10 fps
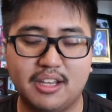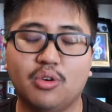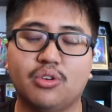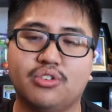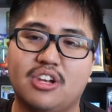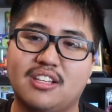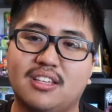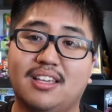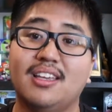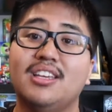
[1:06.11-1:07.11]
or should I
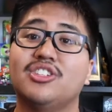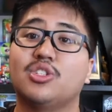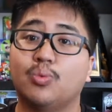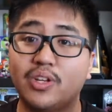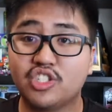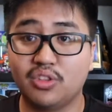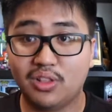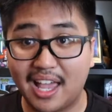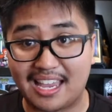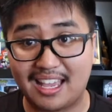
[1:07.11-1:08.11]
say Switch
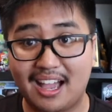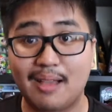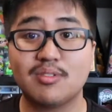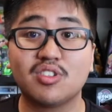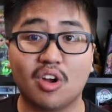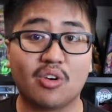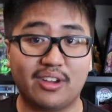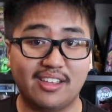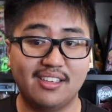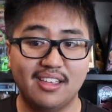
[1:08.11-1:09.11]
Lite. I'm
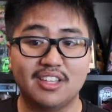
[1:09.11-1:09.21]
sorry.